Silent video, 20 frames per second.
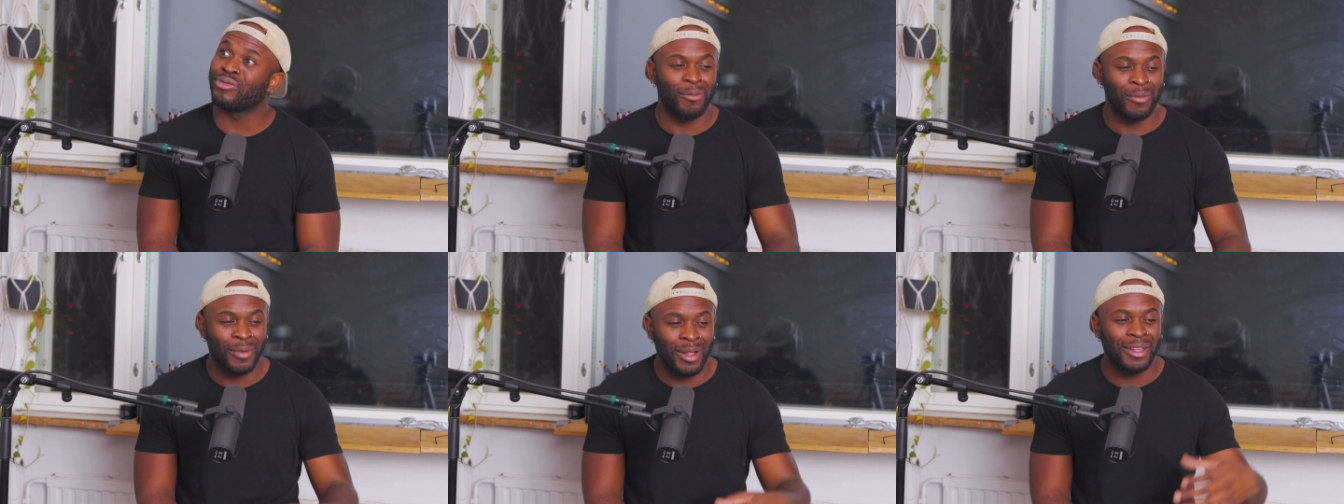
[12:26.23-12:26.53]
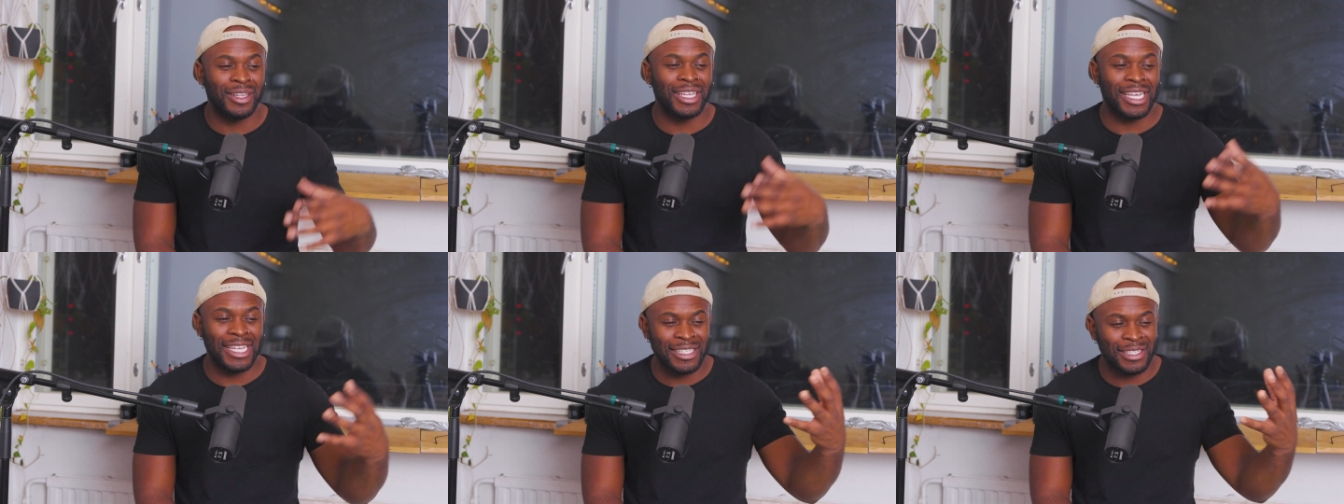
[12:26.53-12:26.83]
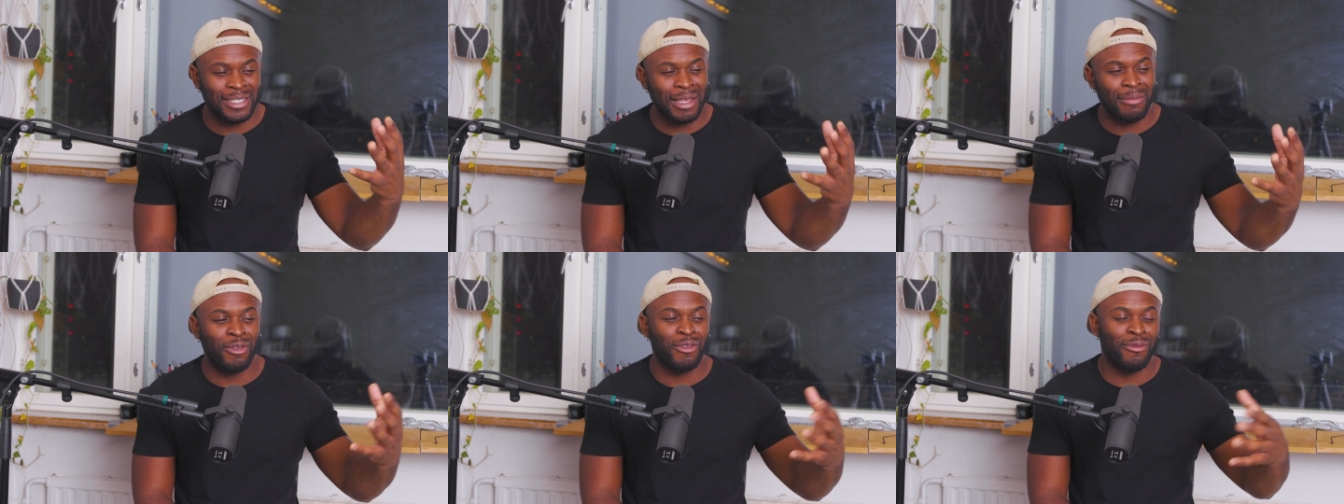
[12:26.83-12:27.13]
well, in
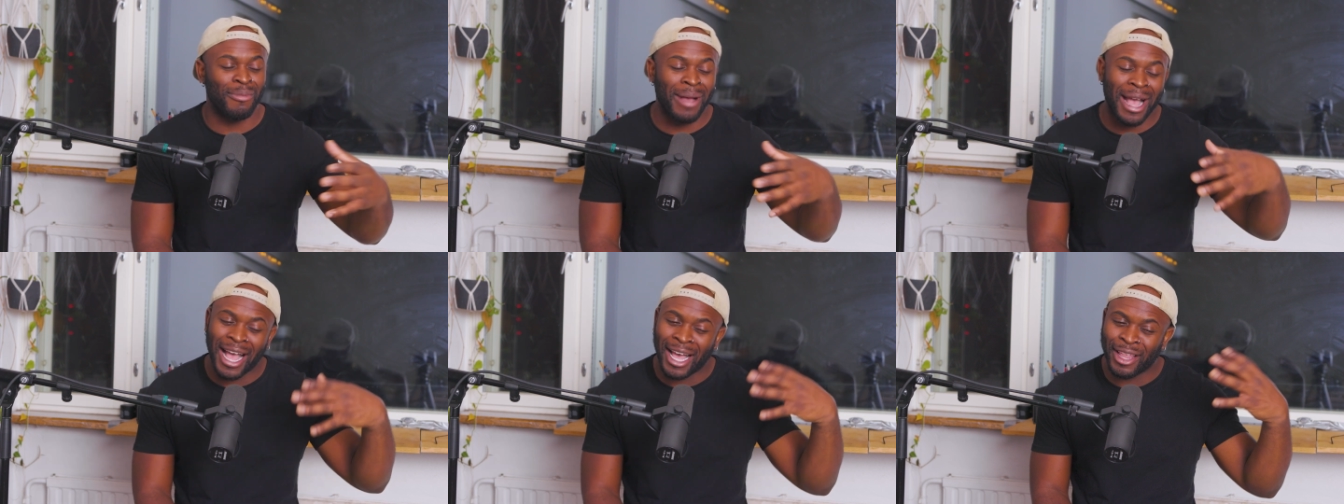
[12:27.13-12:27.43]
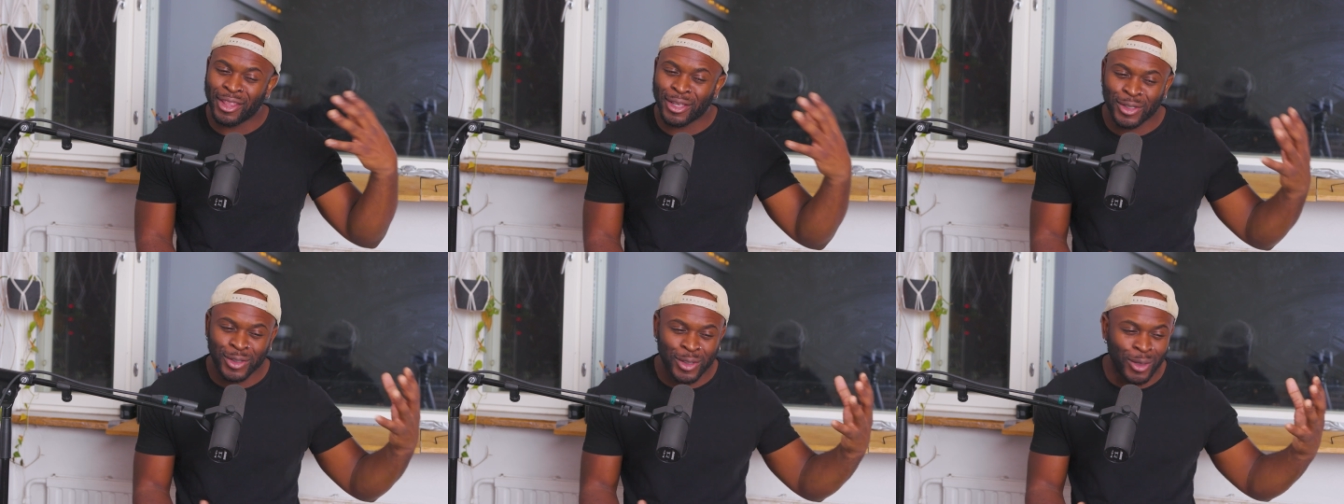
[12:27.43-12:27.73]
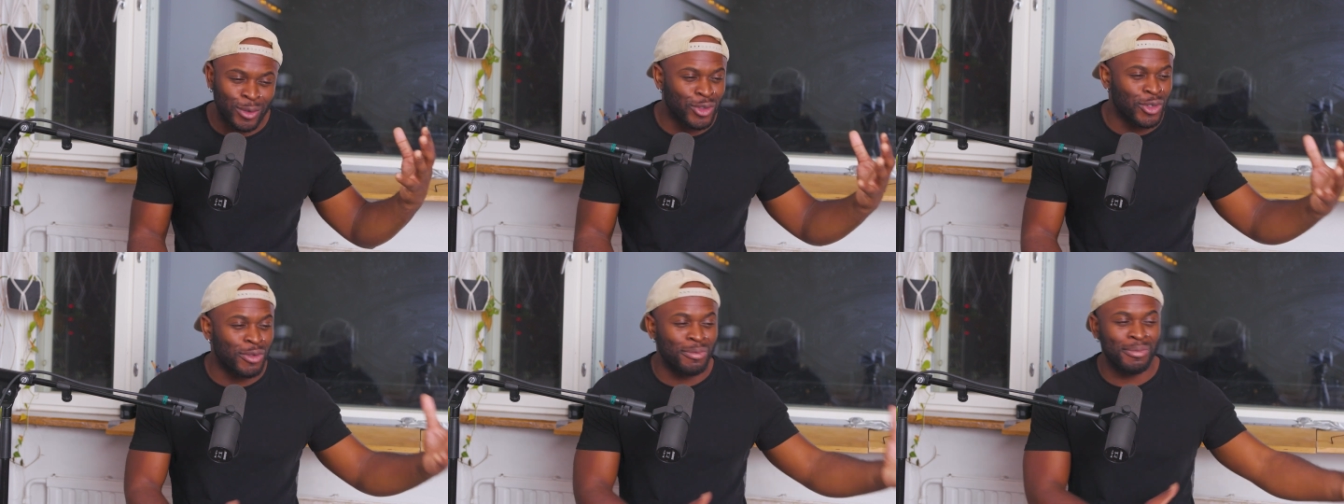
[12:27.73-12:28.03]
some of my other
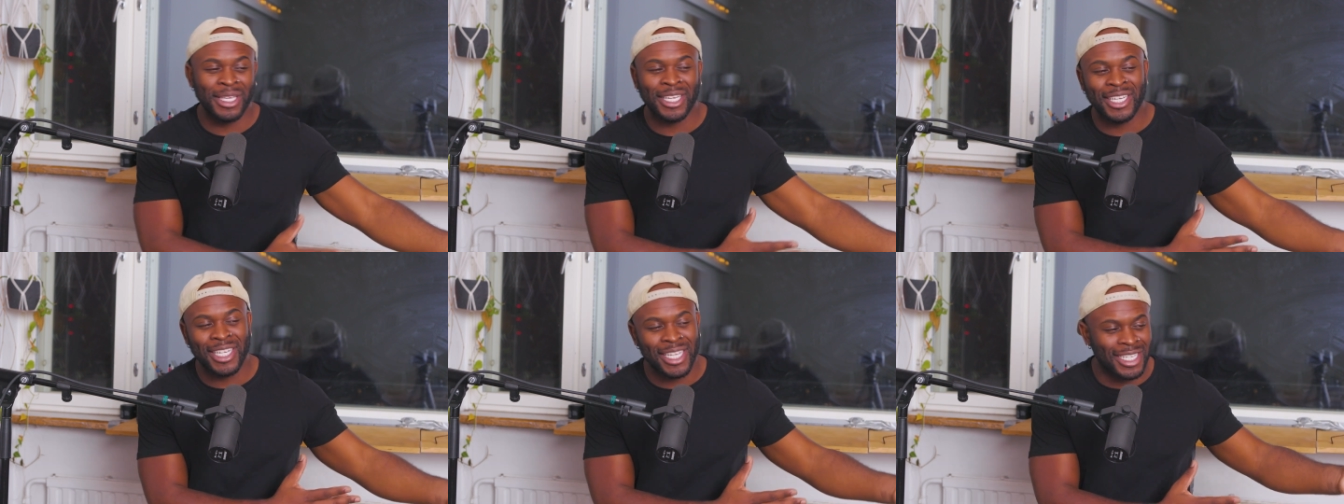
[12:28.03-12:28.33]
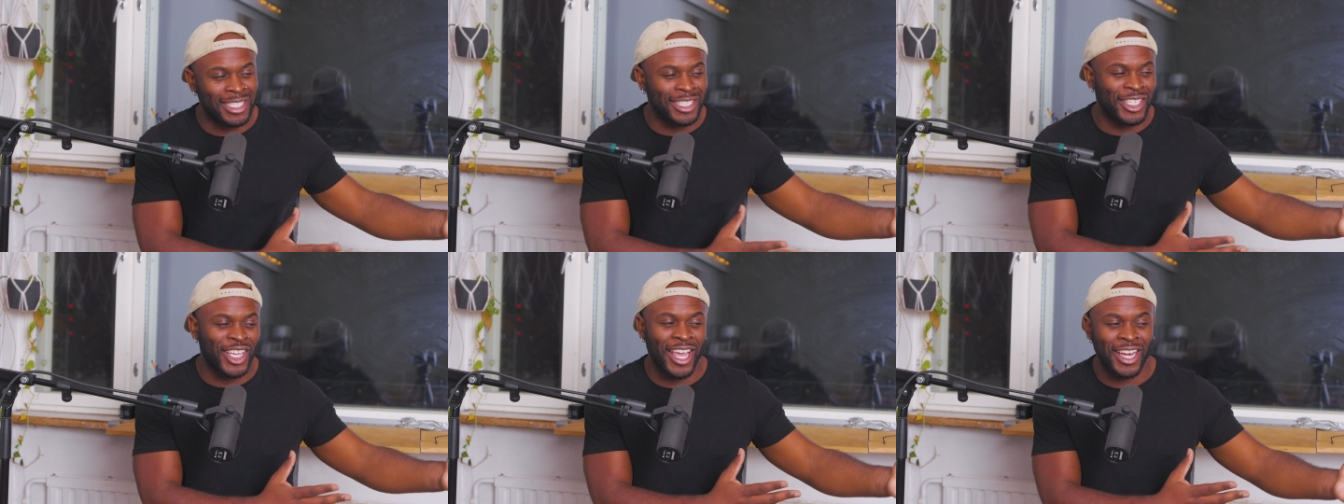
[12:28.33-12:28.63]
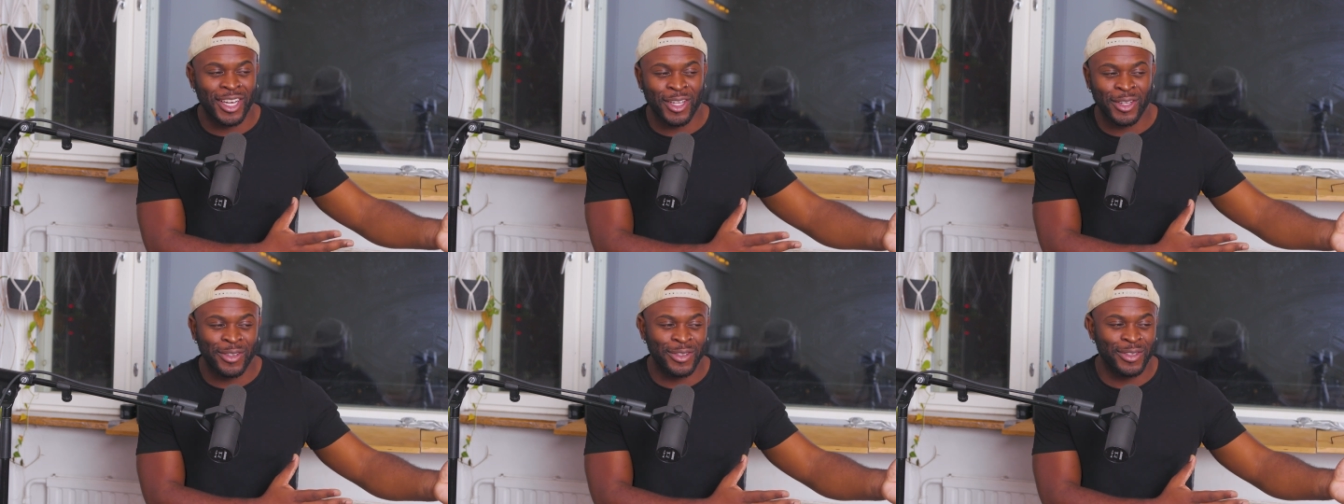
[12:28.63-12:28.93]
social media
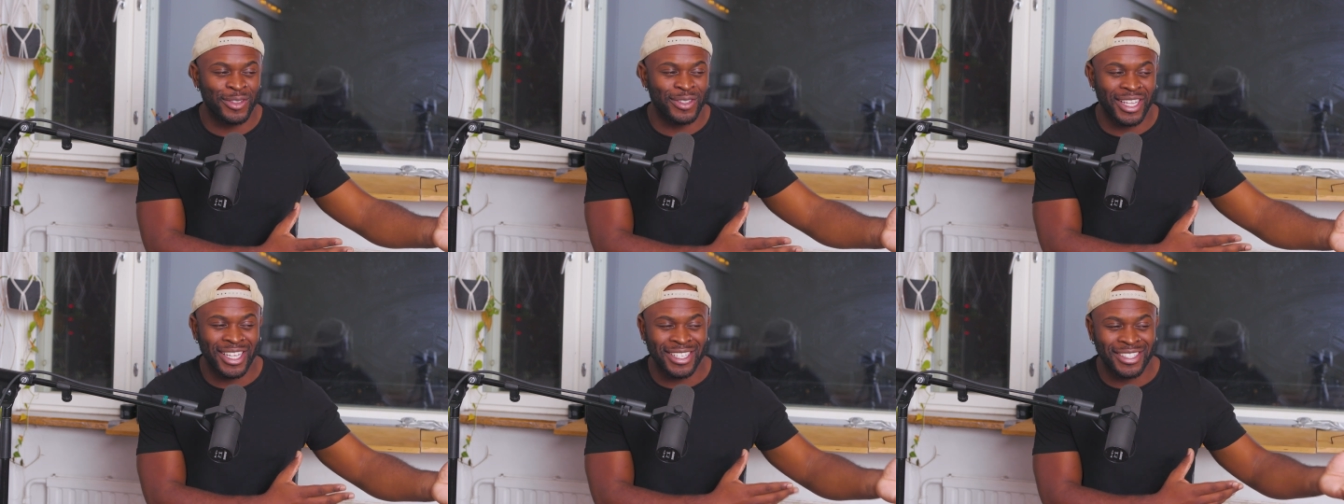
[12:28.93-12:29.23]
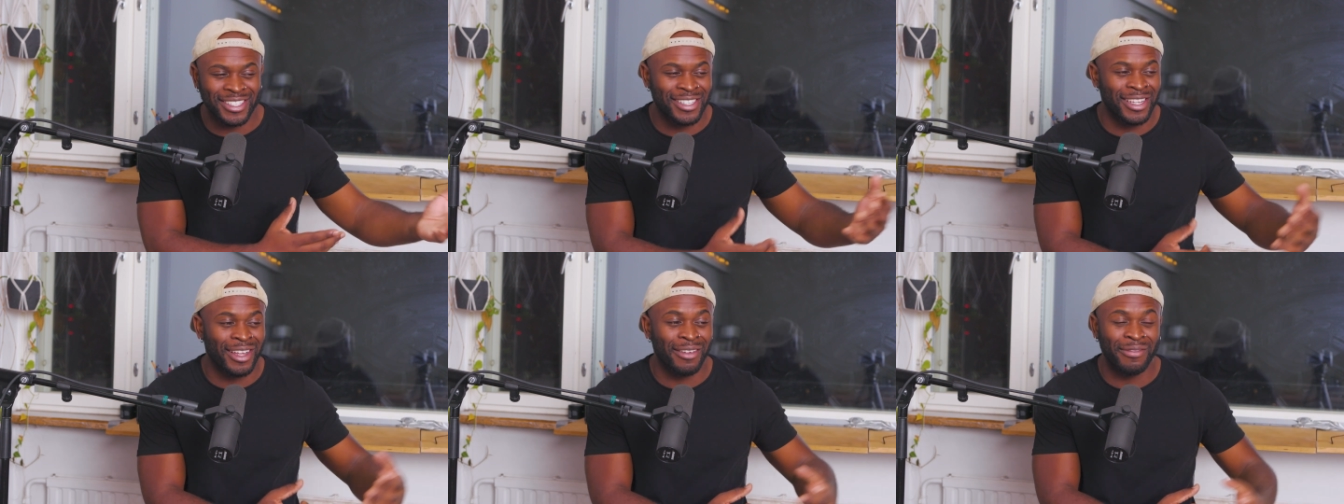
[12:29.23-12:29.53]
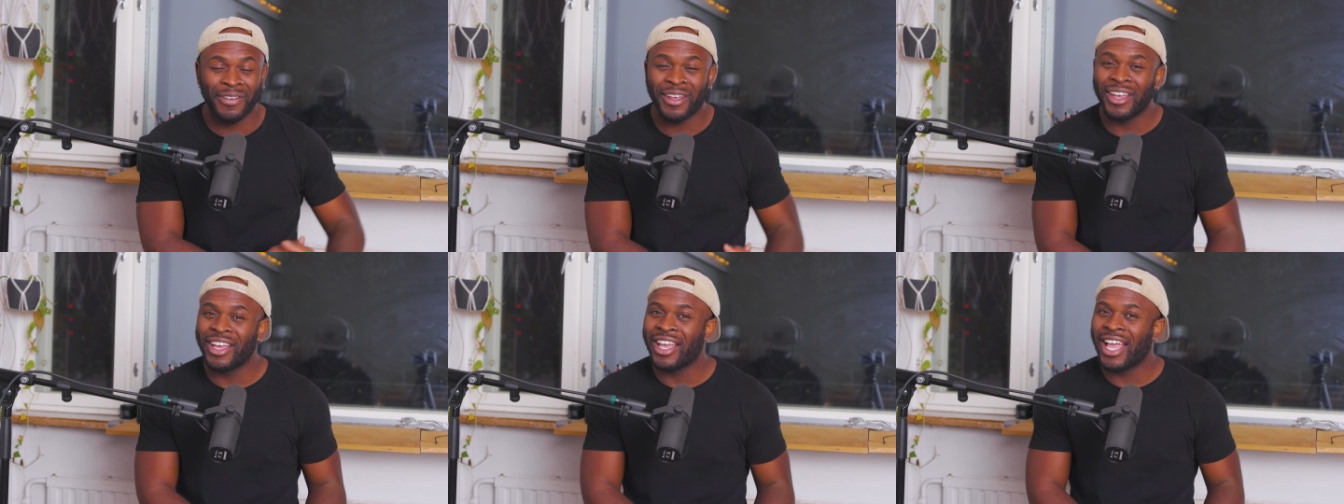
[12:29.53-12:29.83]
channels and stuff,